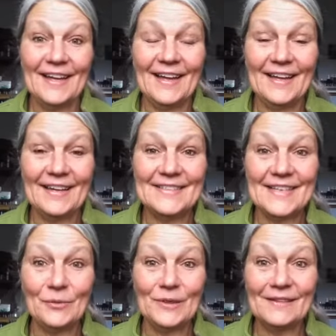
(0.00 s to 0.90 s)
and
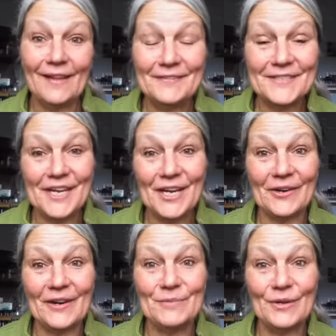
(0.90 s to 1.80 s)
would love to
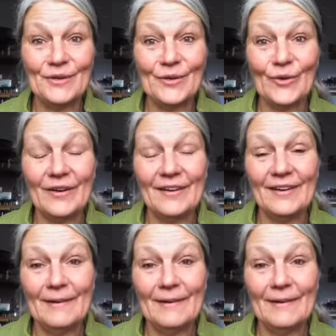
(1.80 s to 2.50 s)
hear about your